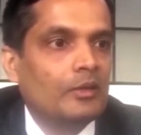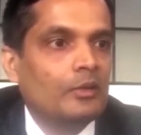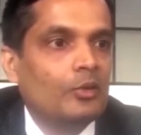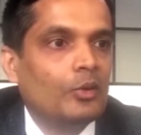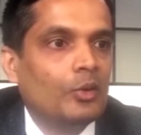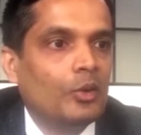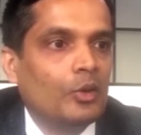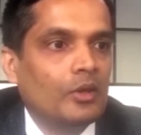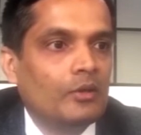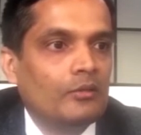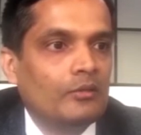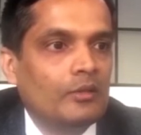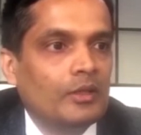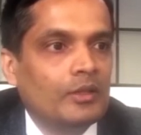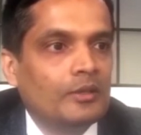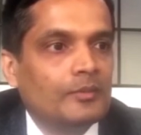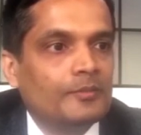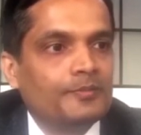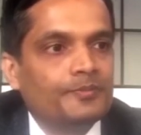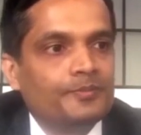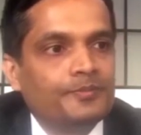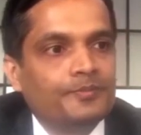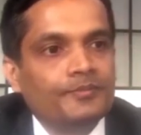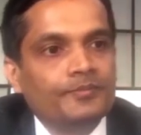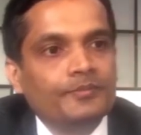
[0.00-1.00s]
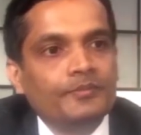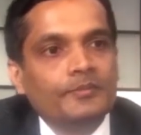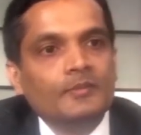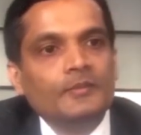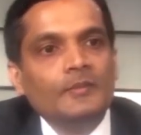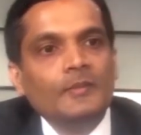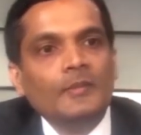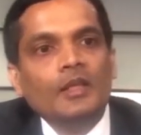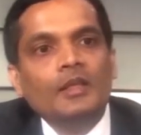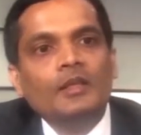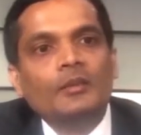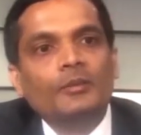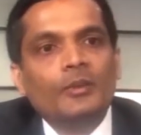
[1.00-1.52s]
functionally disabling
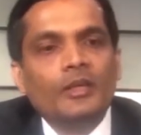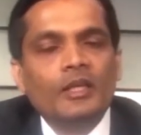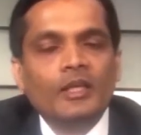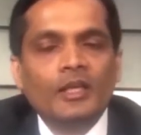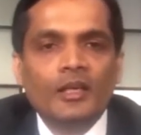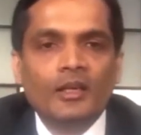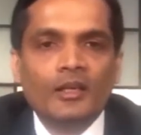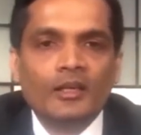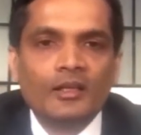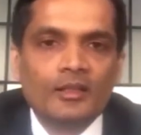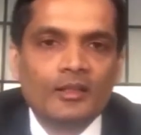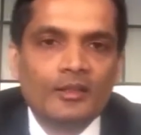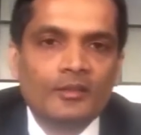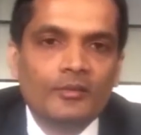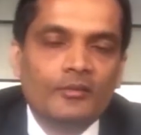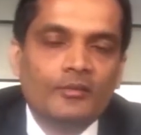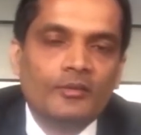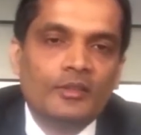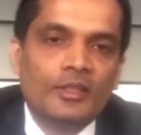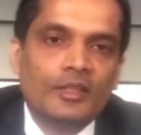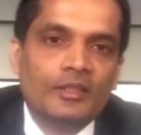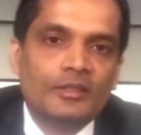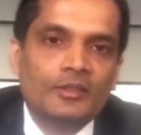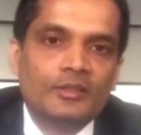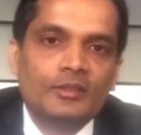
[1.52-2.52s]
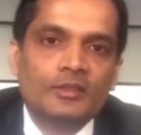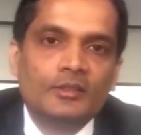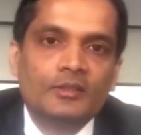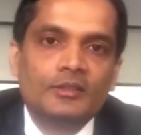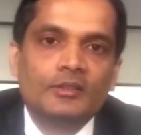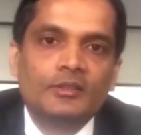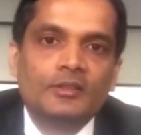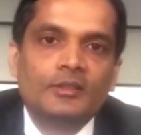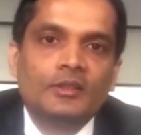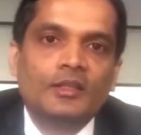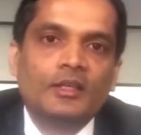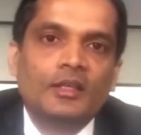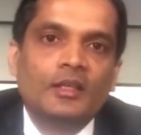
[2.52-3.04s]
pain you try some
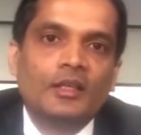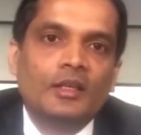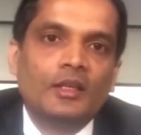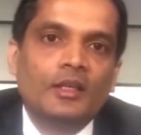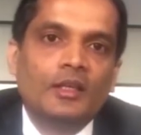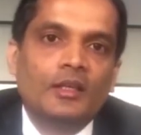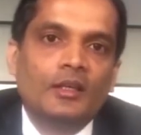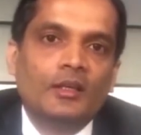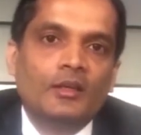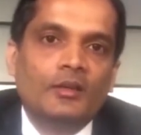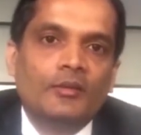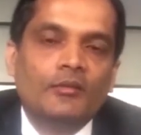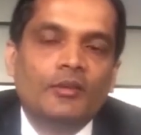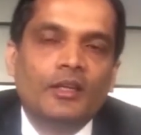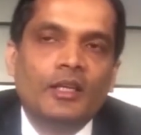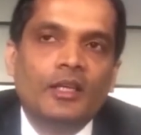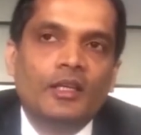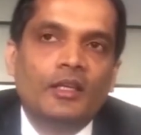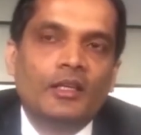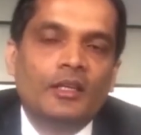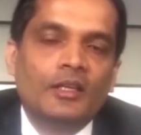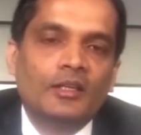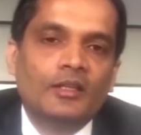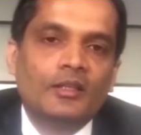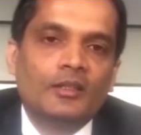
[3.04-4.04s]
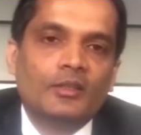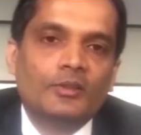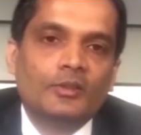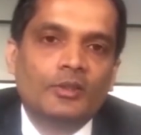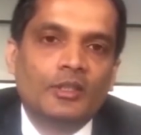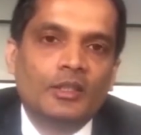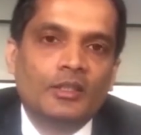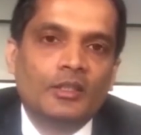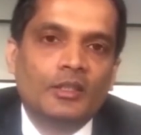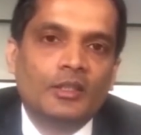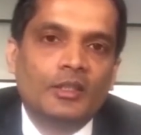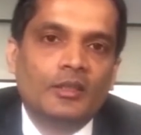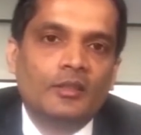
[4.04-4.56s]
uh, interventional
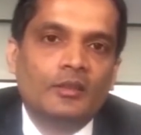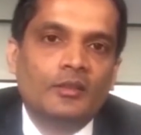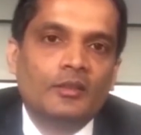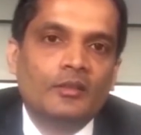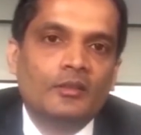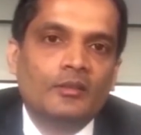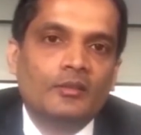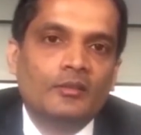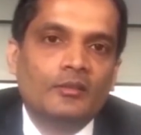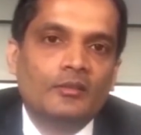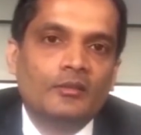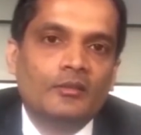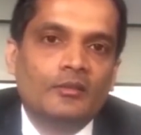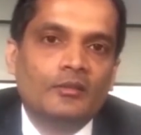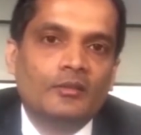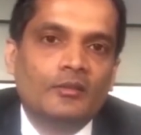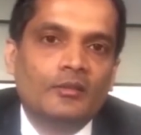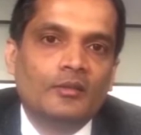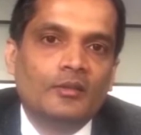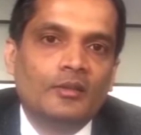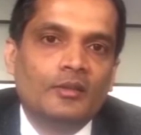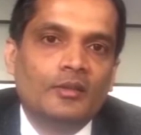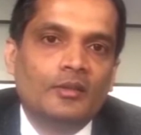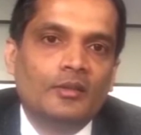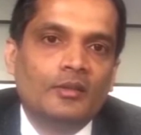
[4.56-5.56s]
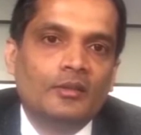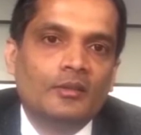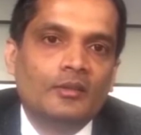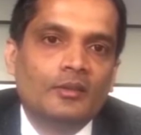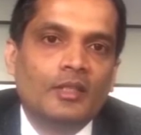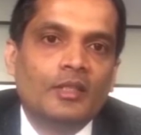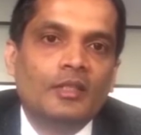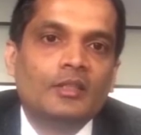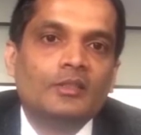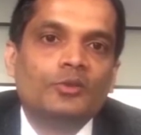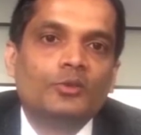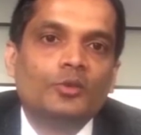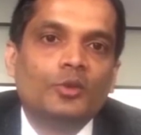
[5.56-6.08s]
injections, pain,
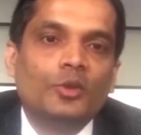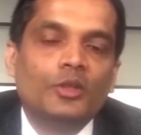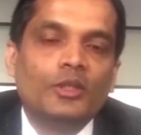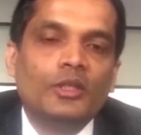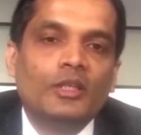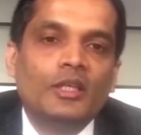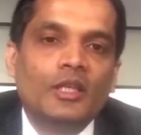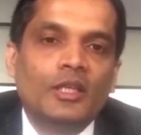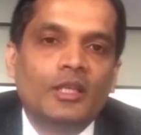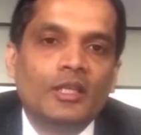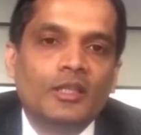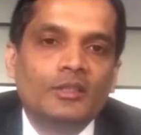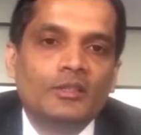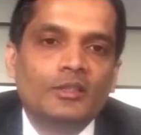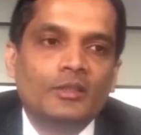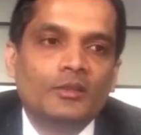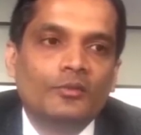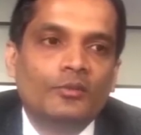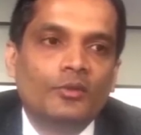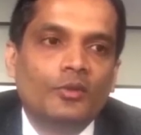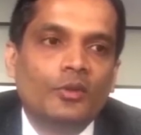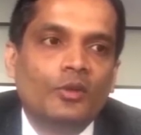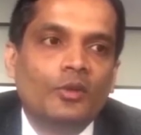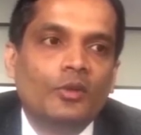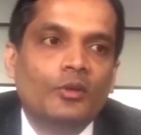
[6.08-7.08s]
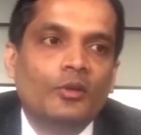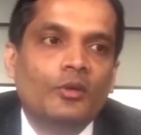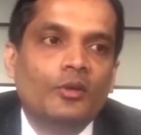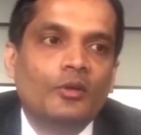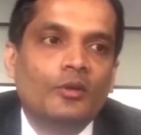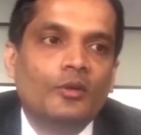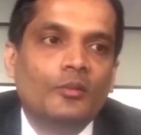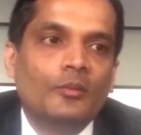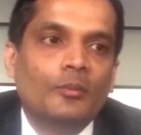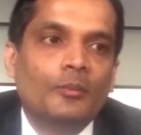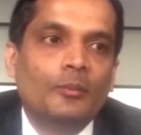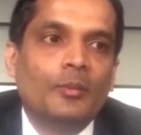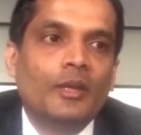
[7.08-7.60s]
pain uh,
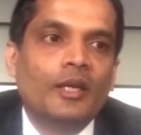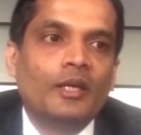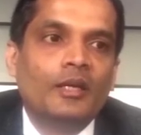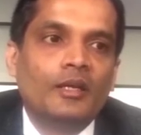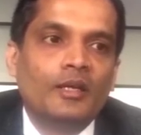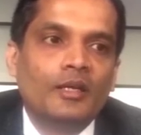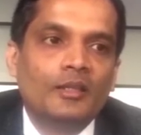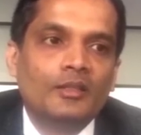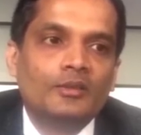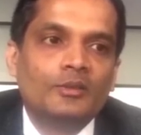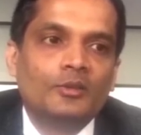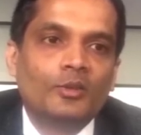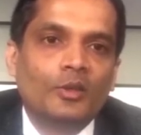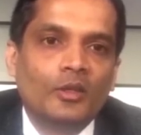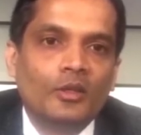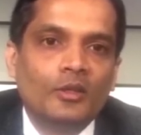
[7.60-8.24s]
uh,